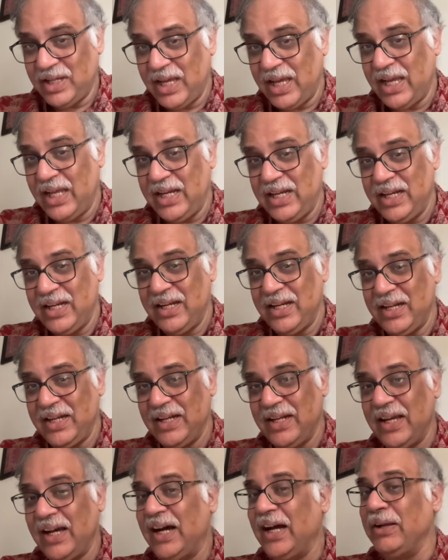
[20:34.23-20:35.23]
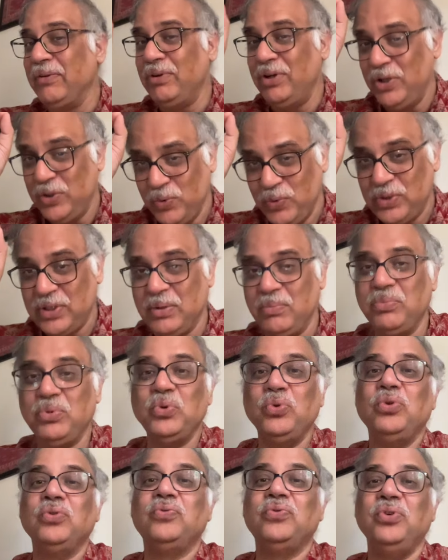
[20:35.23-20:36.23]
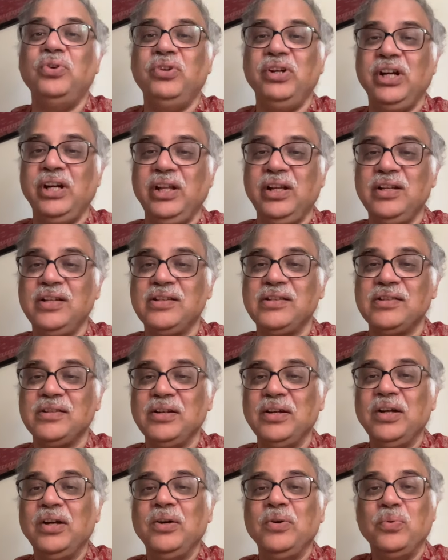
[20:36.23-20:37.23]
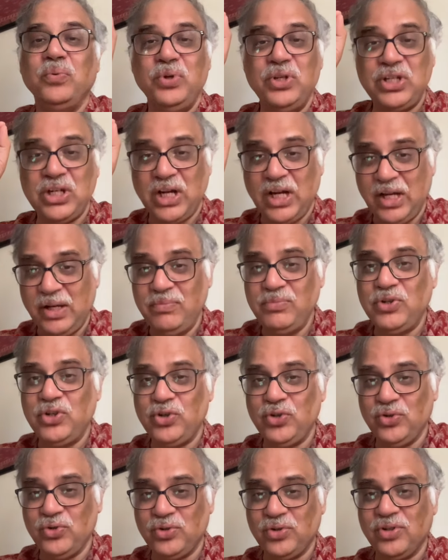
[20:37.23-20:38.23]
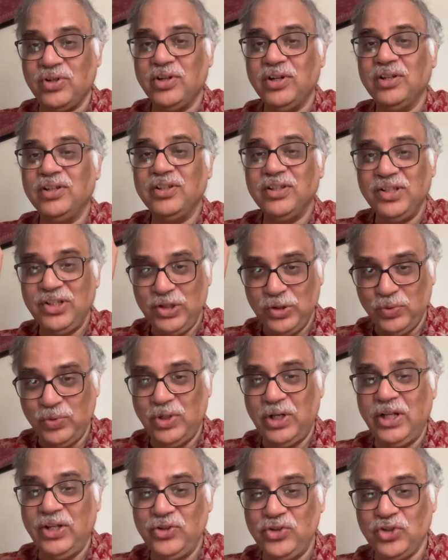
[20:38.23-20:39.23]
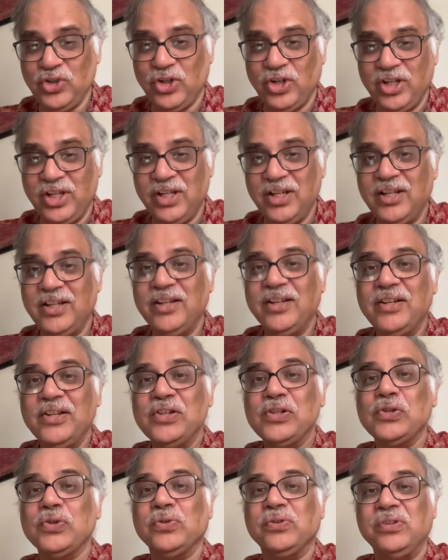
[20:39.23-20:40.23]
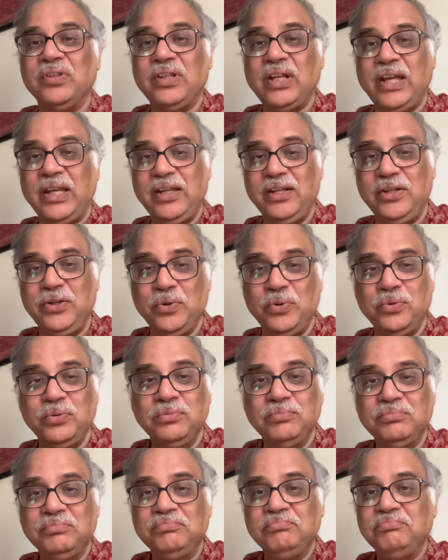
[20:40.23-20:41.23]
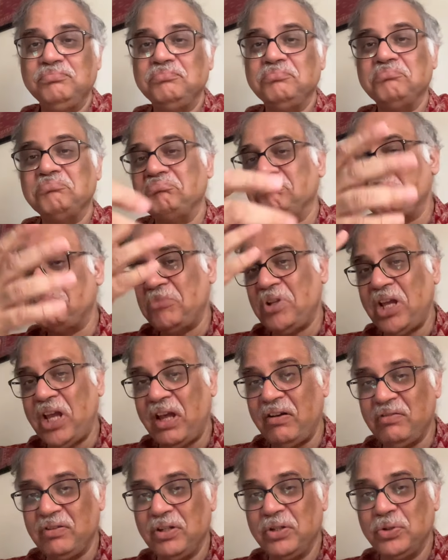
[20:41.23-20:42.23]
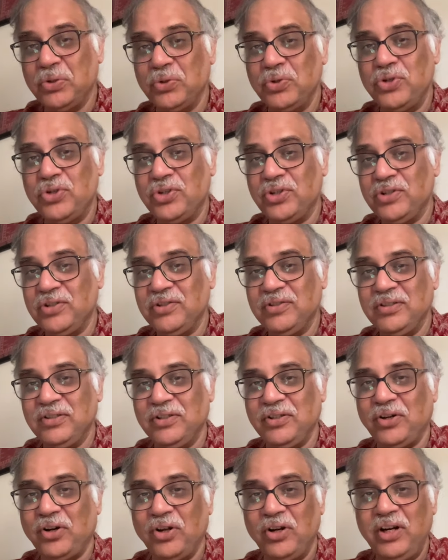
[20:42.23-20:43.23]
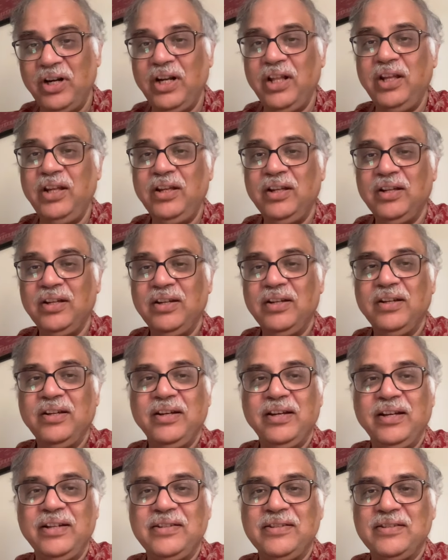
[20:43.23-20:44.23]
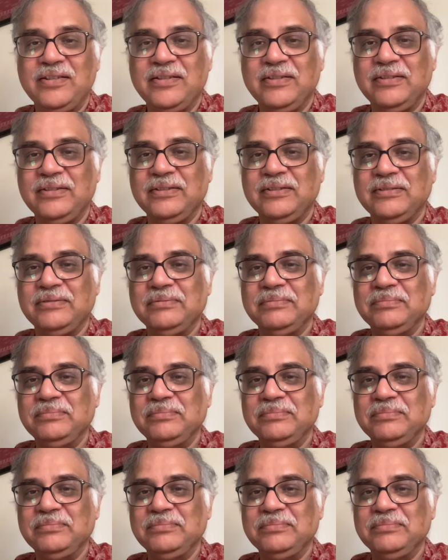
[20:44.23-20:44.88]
and I will do some beautiful readings which I am sure you will enjoy. So thank you. Have a good holiday. It's a